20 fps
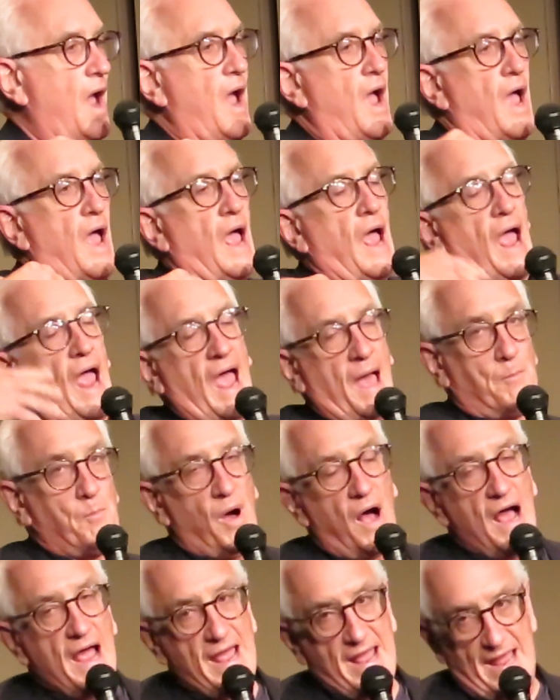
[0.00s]

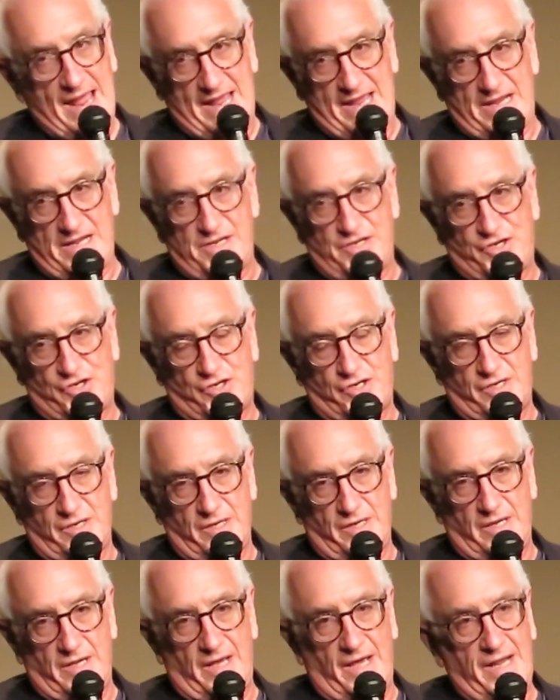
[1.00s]
At my
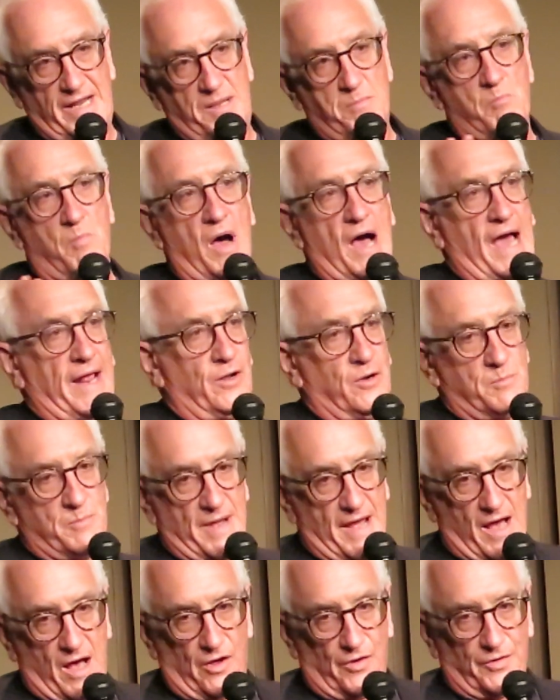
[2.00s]
age, any minor
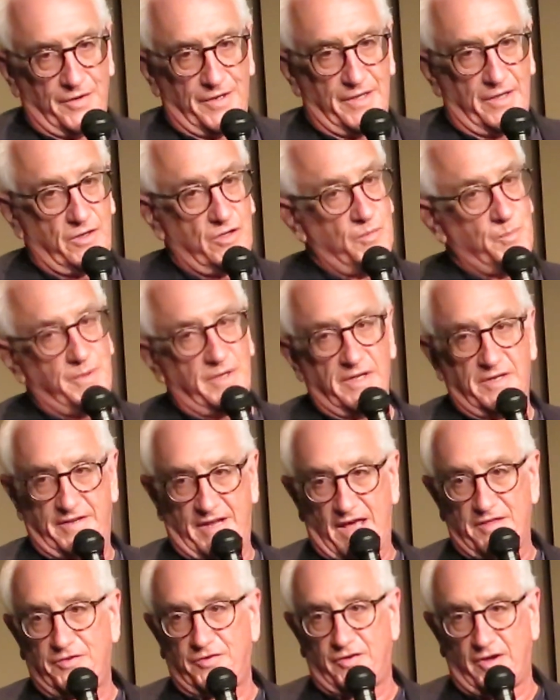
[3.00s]
malady could be a
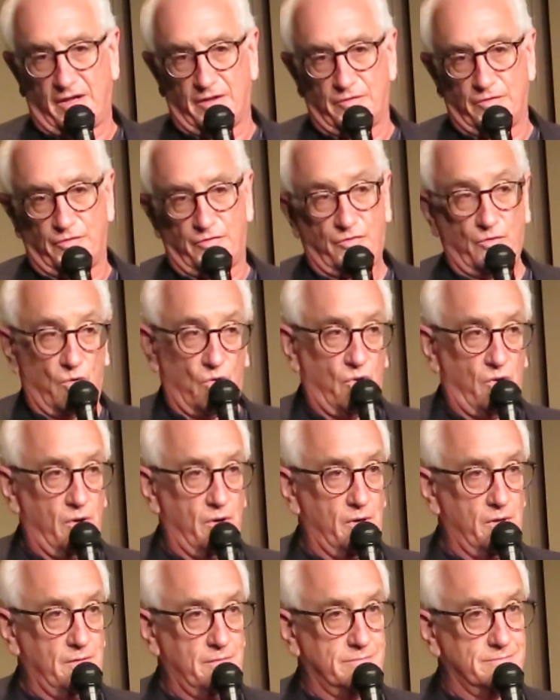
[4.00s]
death sentence
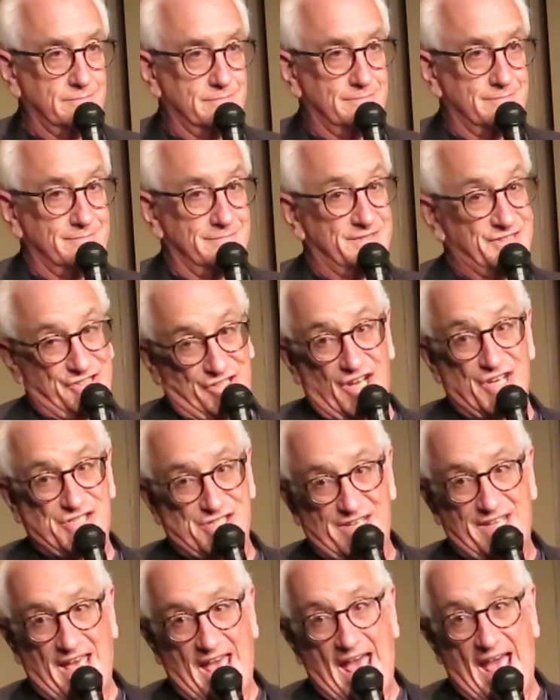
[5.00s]
or
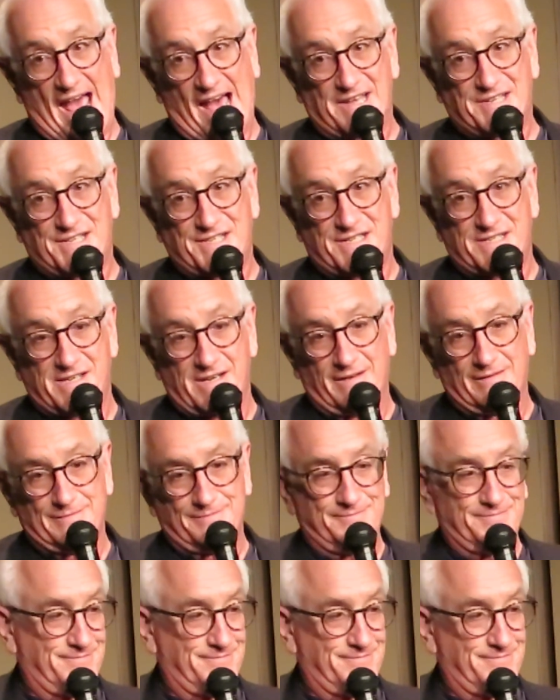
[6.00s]
just gas.